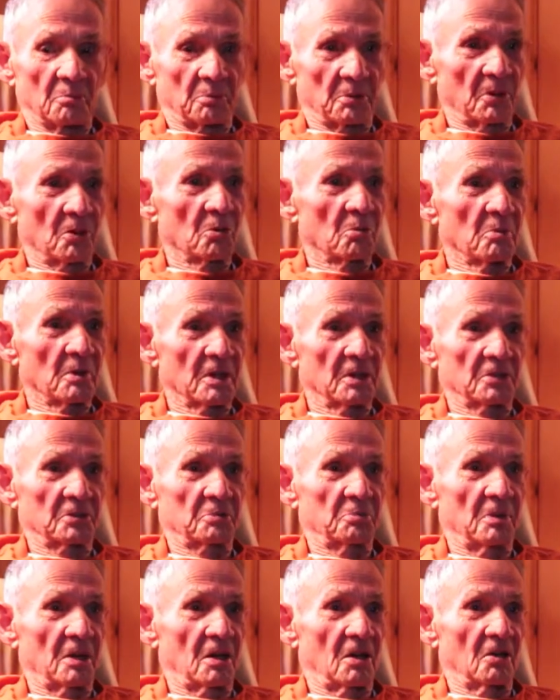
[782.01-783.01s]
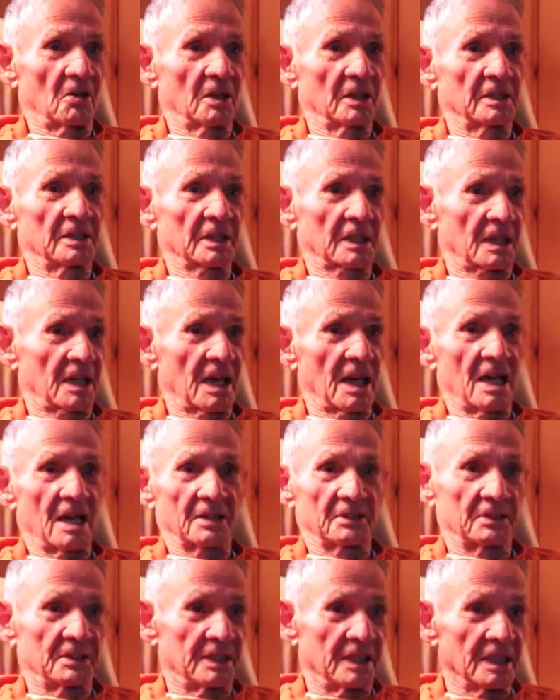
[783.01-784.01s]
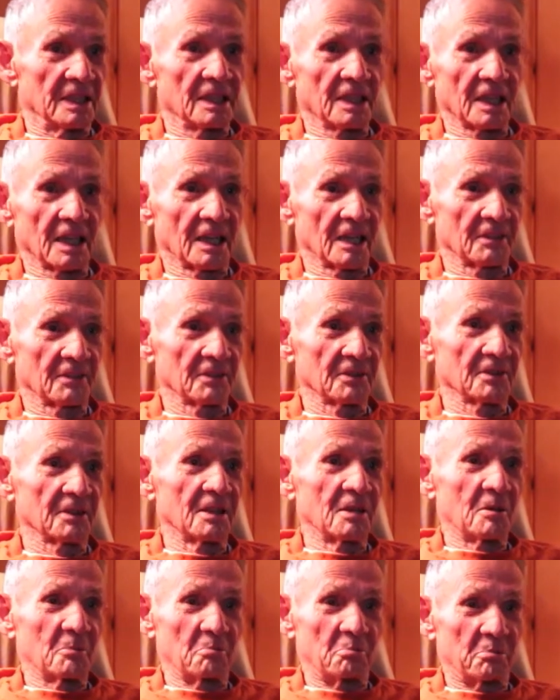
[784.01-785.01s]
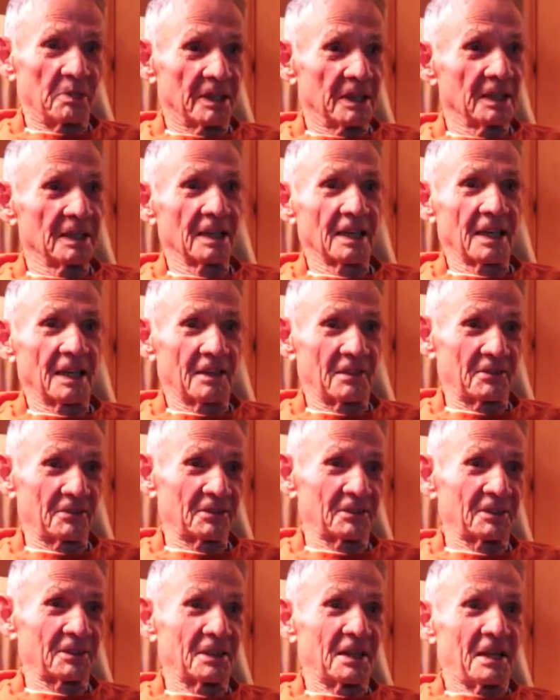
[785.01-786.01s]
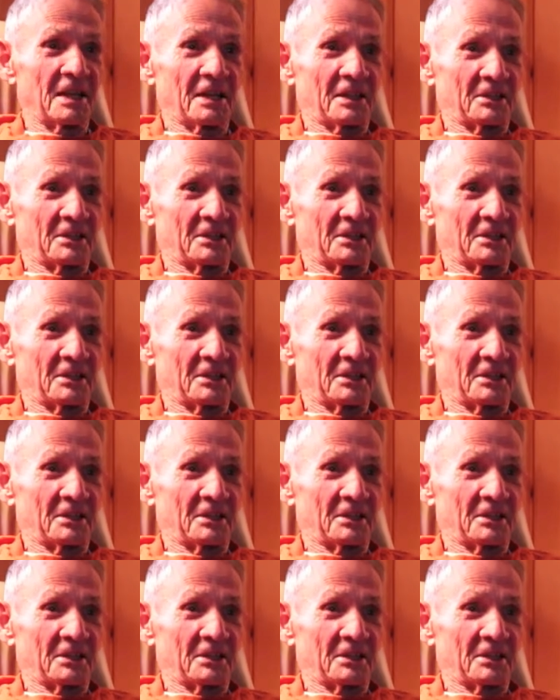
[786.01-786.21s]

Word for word: pro baseball at the Class D level, B level,